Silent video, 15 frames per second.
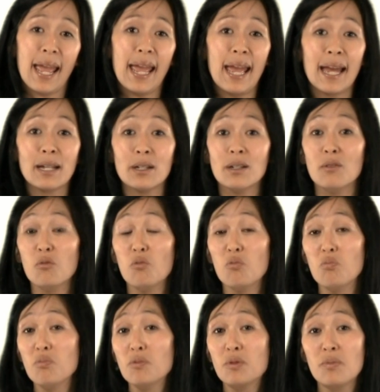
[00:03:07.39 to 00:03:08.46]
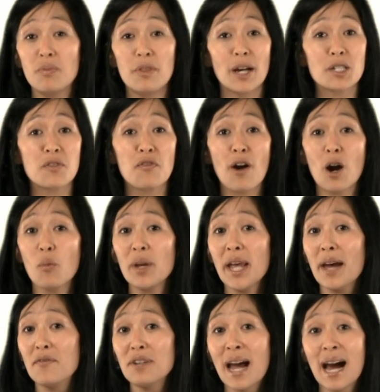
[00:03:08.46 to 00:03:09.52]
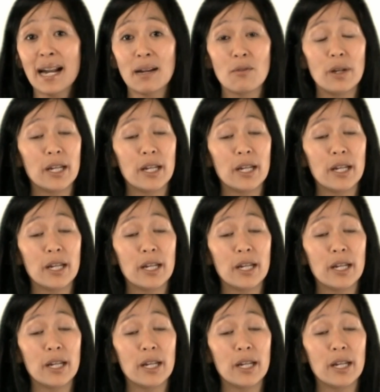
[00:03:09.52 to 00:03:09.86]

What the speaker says: and thus far, we have not